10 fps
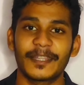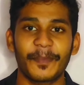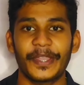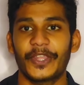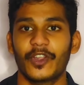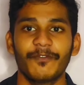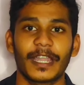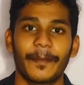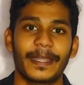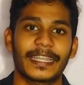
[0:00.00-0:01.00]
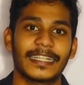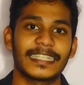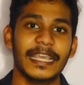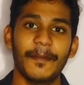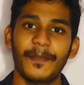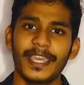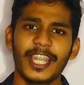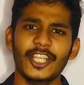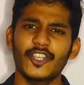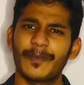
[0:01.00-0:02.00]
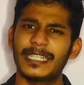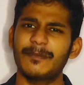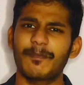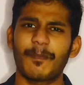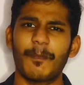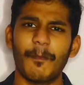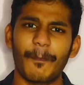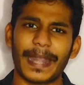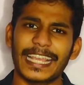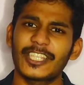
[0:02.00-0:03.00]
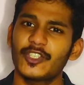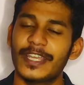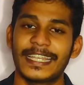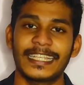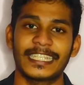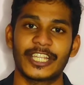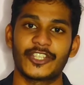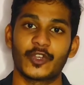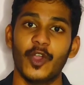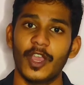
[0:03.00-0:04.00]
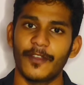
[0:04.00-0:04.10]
depending on fundamentals. P ratio means price to earnings ratio.